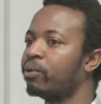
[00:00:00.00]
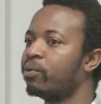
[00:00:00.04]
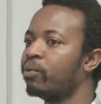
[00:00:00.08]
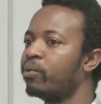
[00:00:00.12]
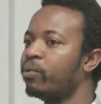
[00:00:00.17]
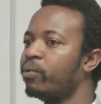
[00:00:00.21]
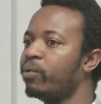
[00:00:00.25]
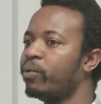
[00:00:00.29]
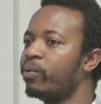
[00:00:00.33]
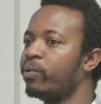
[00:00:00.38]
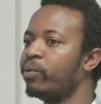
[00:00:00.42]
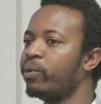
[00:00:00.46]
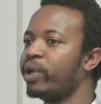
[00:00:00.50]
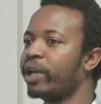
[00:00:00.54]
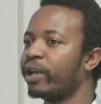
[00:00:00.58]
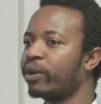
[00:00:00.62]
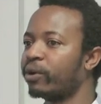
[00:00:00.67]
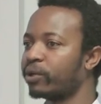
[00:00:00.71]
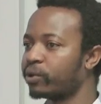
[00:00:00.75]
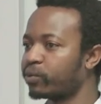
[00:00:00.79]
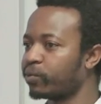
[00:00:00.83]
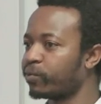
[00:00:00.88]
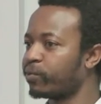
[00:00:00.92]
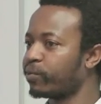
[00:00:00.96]
we are
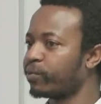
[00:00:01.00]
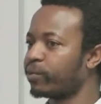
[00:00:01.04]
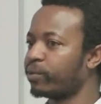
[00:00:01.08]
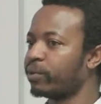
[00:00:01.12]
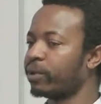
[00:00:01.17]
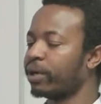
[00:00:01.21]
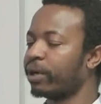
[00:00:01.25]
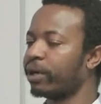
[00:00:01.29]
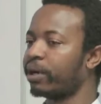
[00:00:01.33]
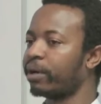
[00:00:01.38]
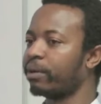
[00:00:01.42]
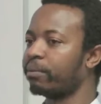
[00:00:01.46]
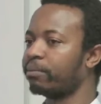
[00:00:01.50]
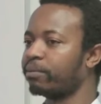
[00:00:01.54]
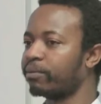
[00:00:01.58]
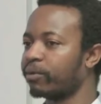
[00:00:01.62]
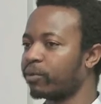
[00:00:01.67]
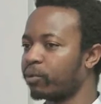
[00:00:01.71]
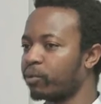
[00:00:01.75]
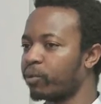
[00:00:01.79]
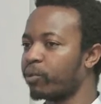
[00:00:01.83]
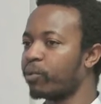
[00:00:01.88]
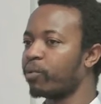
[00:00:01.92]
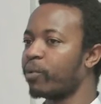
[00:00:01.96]
not, um,
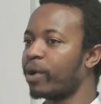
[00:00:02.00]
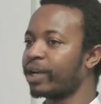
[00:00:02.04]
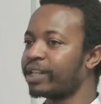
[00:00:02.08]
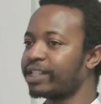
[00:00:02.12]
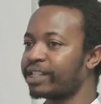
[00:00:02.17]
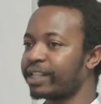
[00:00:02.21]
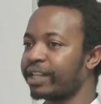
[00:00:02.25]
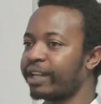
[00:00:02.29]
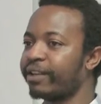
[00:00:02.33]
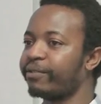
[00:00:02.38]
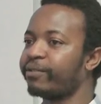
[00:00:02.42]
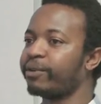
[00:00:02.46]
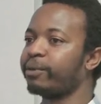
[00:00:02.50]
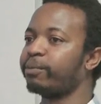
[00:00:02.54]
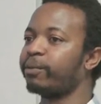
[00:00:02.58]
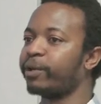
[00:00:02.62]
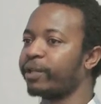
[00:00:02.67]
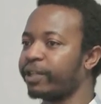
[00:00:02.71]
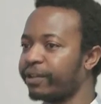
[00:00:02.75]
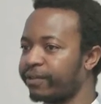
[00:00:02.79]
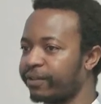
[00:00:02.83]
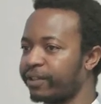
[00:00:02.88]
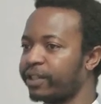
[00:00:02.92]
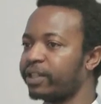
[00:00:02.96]
we want
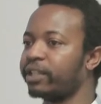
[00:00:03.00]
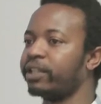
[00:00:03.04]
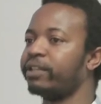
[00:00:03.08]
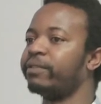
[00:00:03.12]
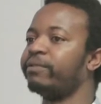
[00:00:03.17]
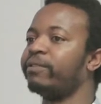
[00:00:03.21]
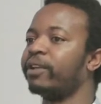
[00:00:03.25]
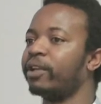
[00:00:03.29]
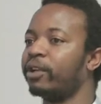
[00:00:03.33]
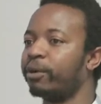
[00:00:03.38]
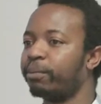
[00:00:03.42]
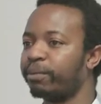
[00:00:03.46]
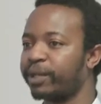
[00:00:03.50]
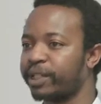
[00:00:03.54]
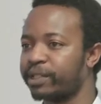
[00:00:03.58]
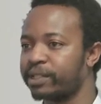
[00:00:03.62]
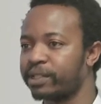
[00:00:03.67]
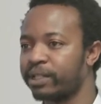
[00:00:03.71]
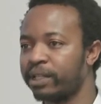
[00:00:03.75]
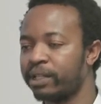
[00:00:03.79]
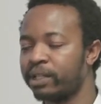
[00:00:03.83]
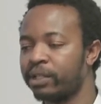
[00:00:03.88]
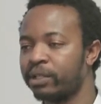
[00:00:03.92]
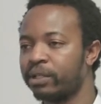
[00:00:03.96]
everybody, even the
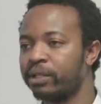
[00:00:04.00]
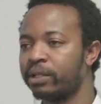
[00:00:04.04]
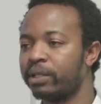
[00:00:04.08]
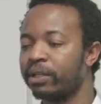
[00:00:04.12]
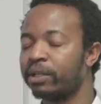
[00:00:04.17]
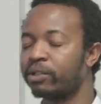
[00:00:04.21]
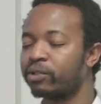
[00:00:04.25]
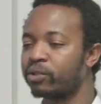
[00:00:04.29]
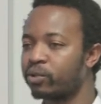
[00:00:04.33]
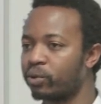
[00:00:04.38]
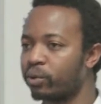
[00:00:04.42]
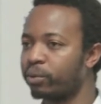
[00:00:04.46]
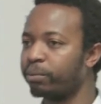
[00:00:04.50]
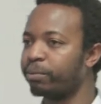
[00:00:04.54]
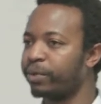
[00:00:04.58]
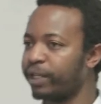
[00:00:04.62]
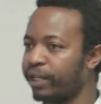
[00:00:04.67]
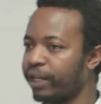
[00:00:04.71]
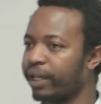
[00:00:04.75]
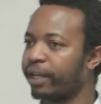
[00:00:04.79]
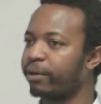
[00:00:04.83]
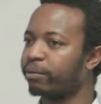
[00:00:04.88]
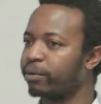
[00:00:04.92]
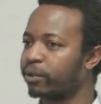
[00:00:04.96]
developers, uh, to
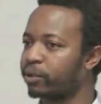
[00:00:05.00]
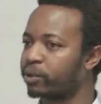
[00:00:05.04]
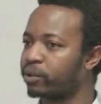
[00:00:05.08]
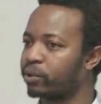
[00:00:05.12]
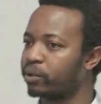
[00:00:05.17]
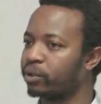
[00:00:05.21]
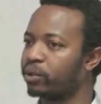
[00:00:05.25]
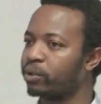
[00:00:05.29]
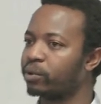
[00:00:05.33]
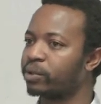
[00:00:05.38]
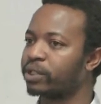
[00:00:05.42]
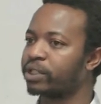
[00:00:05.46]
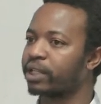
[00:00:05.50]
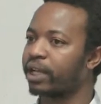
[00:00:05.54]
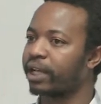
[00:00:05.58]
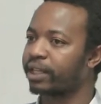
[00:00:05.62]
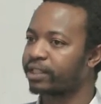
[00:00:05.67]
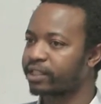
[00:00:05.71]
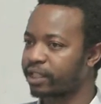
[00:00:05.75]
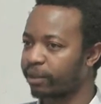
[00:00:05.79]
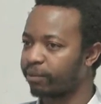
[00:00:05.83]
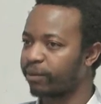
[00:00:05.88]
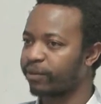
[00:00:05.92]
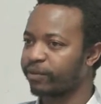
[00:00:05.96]
be able to use uh,
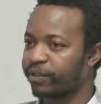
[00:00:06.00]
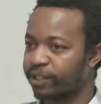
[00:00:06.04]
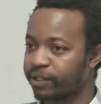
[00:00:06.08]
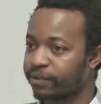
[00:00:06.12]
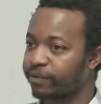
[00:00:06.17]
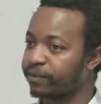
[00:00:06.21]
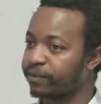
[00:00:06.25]
some of these